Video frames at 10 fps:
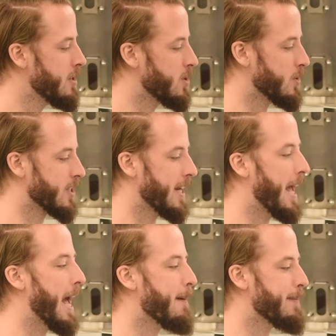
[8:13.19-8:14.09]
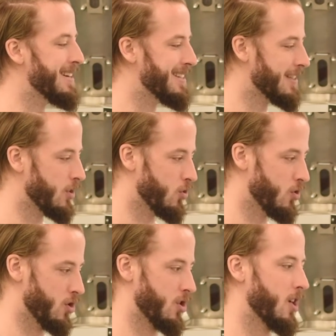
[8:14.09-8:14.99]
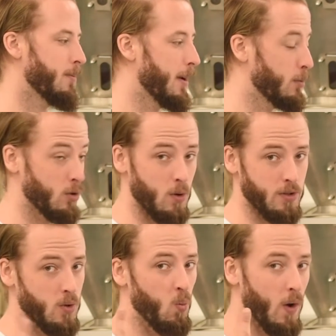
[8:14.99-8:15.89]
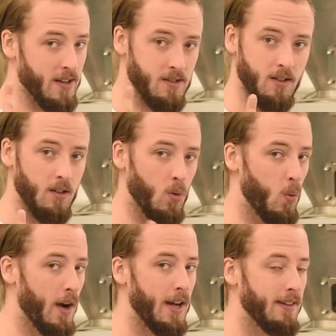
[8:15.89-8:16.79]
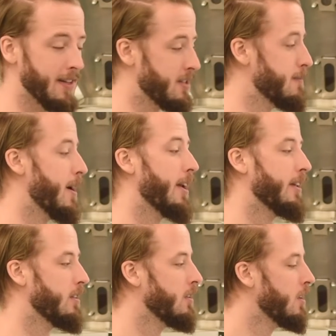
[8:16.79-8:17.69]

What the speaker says: So what's gonna happen is that you're just gonna be able to roast in one single way, and that's about it.